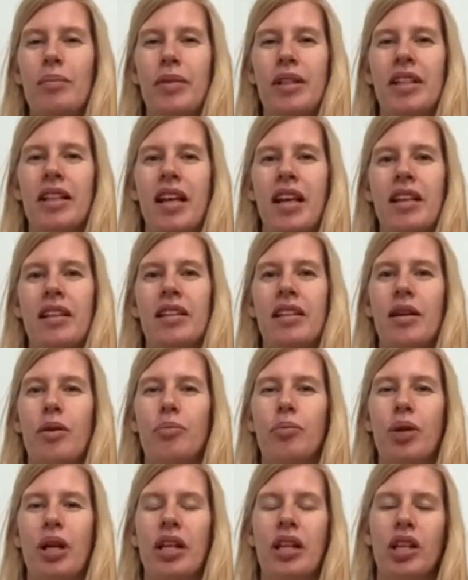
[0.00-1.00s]
but can
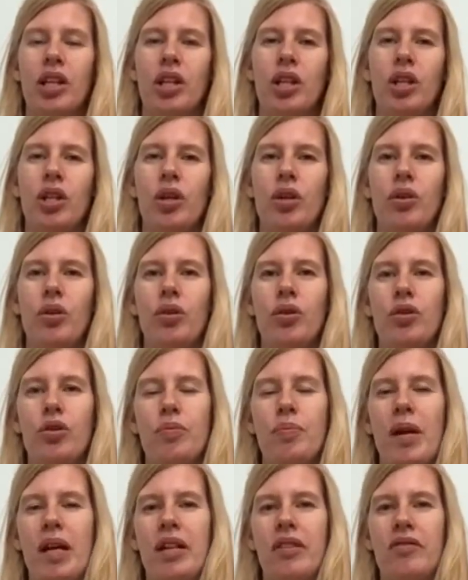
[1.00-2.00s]
bring
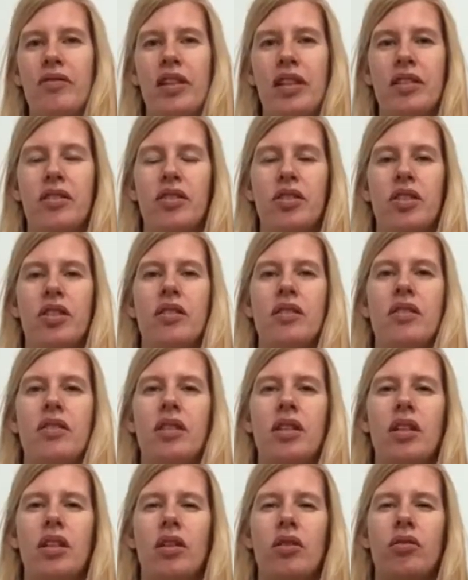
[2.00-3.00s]
huge benefits,
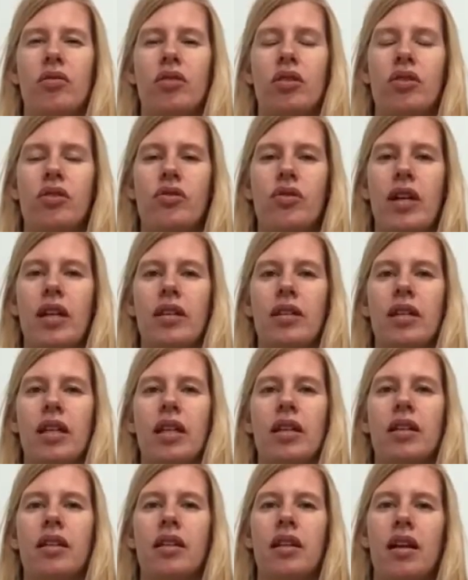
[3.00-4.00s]
just,
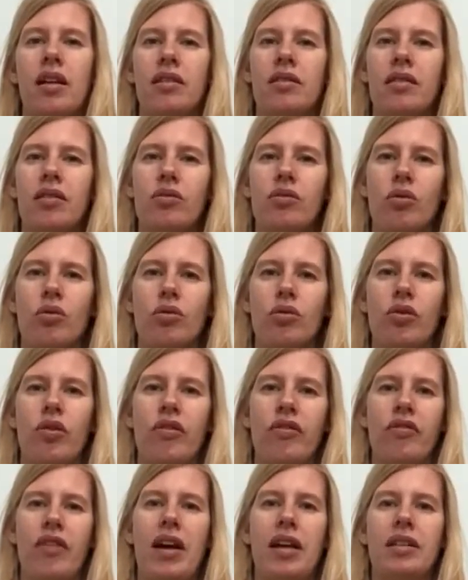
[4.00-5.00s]
strengthening the lungs. It's also
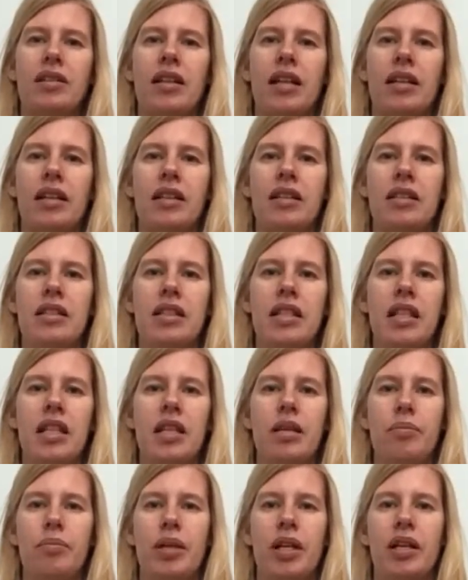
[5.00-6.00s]
affecting the
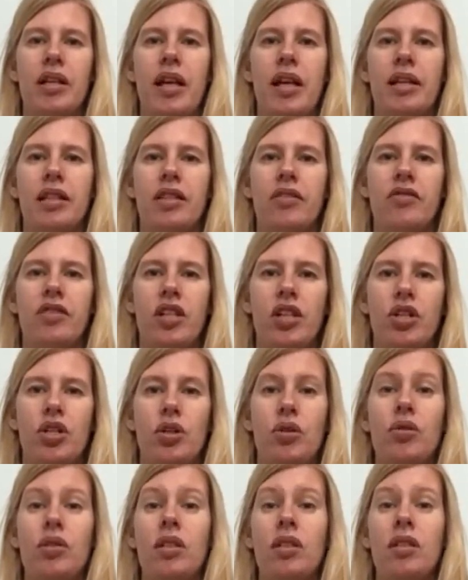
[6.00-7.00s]
deep connective
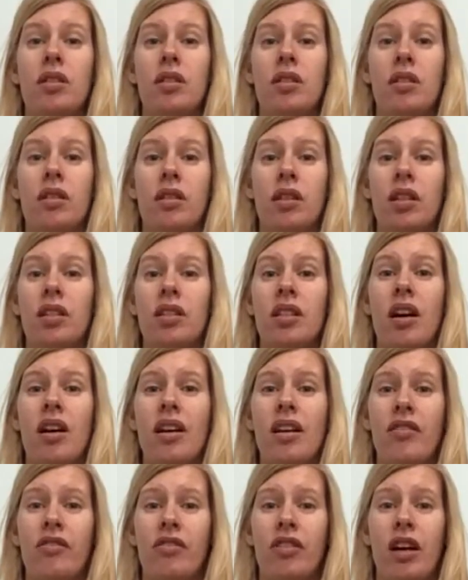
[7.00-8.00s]
tissue. The
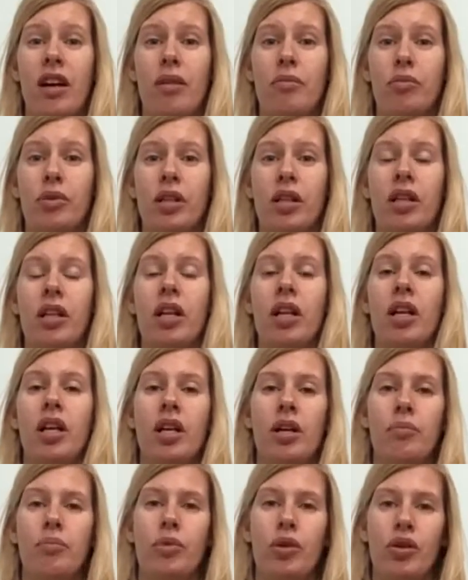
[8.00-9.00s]
diaphragm will
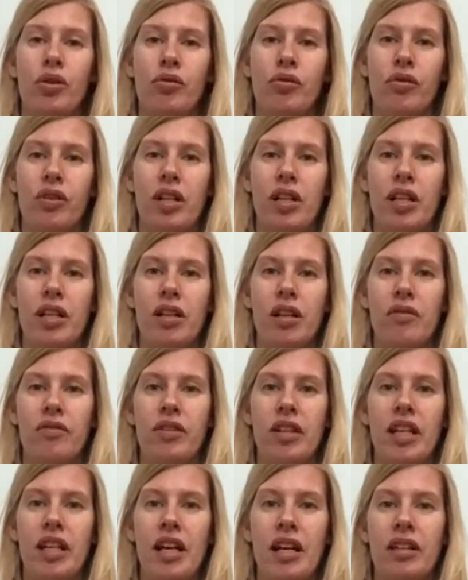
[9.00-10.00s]
move really
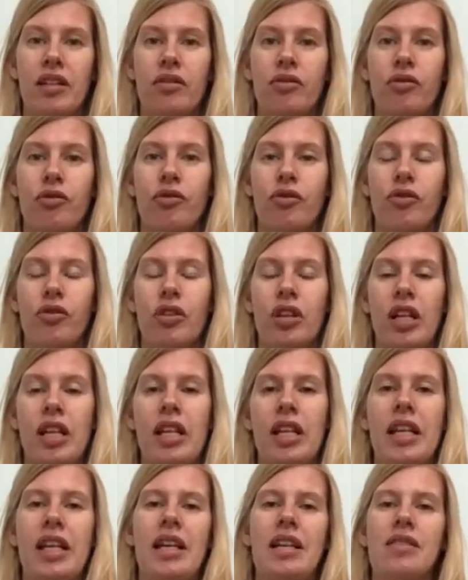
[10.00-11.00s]
lovely and
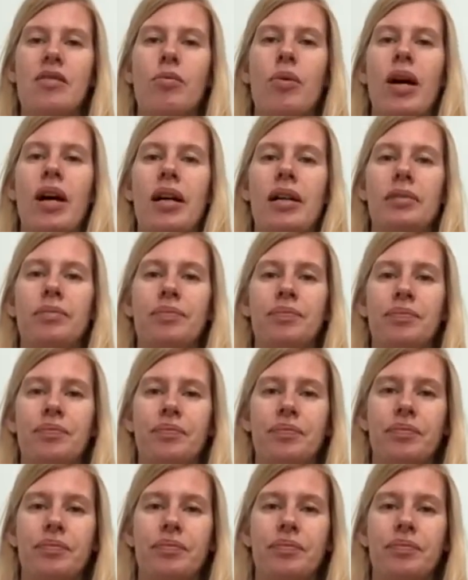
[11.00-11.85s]
freely as well.